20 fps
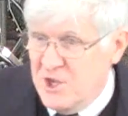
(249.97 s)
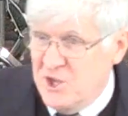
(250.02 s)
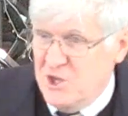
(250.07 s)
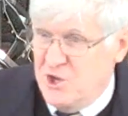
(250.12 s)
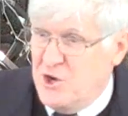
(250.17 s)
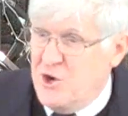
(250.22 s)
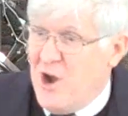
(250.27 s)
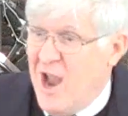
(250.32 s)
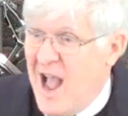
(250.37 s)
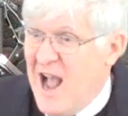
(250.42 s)

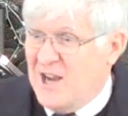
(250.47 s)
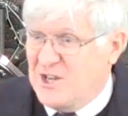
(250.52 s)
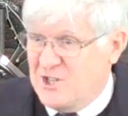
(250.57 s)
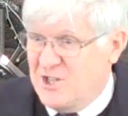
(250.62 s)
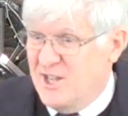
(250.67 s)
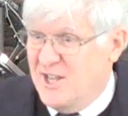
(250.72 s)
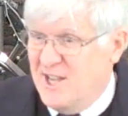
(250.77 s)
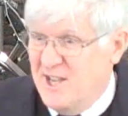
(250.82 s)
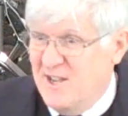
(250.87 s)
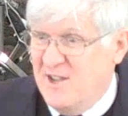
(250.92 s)
you're
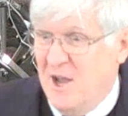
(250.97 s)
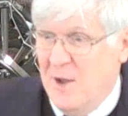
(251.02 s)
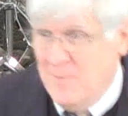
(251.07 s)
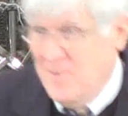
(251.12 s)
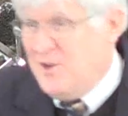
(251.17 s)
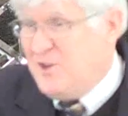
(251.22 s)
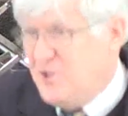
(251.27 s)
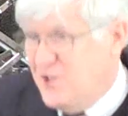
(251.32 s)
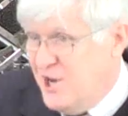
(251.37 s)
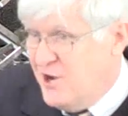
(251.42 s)
actually a
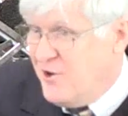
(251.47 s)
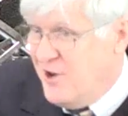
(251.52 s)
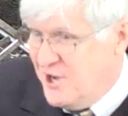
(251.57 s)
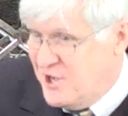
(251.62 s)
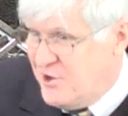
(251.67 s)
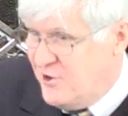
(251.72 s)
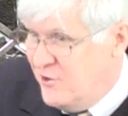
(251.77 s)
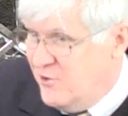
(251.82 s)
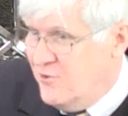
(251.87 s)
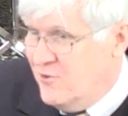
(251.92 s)
missionary
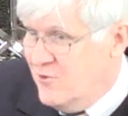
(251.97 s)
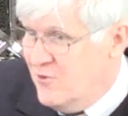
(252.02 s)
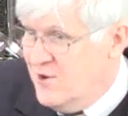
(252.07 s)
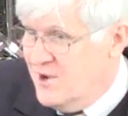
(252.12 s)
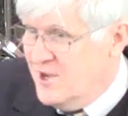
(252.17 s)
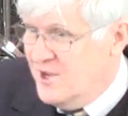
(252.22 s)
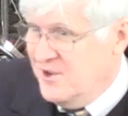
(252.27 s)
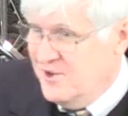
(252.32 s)
too.